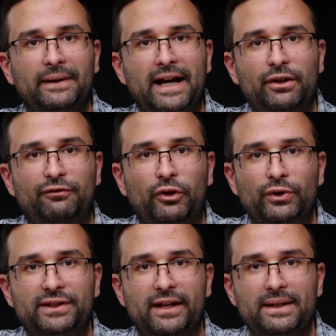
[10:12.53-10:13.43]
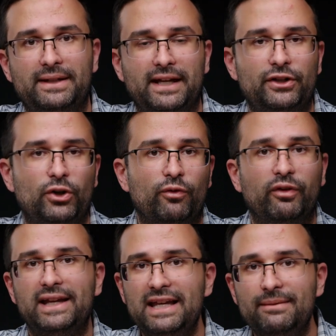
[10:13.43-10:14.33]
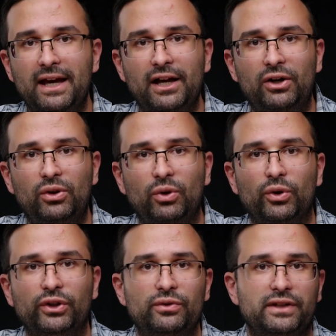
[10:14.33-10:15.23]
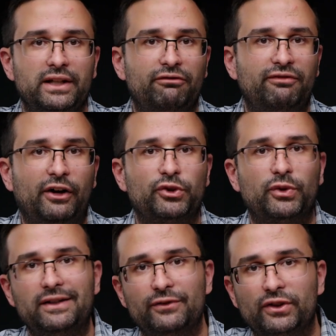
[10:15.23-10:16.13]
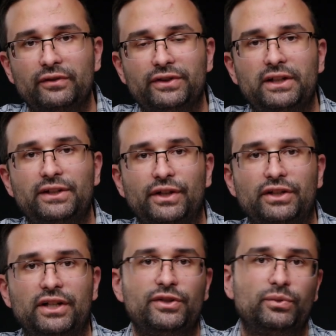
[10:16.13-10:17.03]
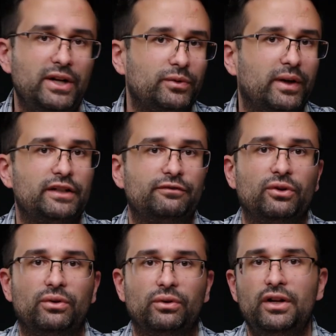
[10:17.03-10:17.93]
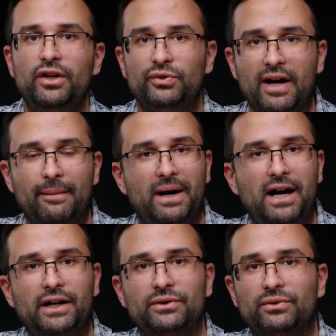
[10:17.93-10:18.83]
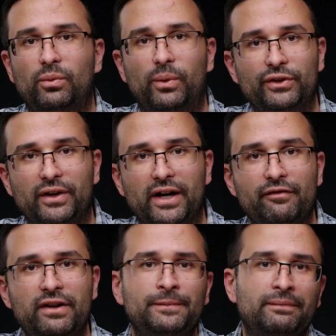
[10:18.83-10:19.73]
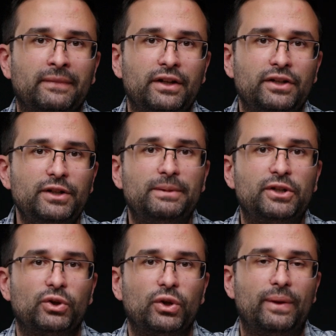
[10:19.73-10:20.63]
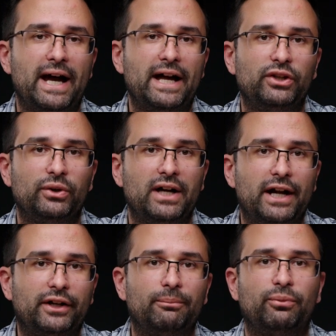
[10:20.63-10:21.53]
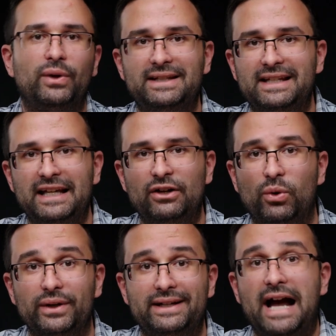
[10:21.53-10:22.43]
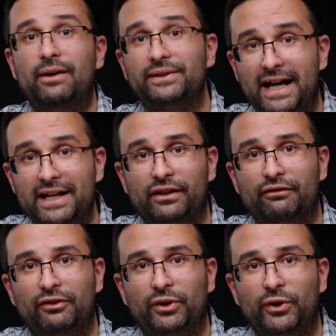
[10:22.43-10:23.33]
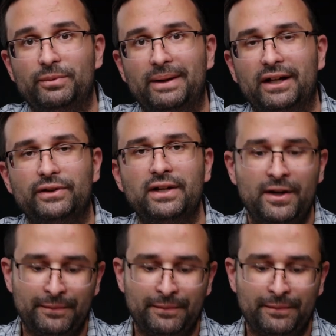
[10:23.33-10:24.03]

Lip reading: Now the photos can be sent over email or using file transfer services such as WeTransfer, Dropbox, or OneDrive. Just be sure that you're not compressing or downsizing the photos, because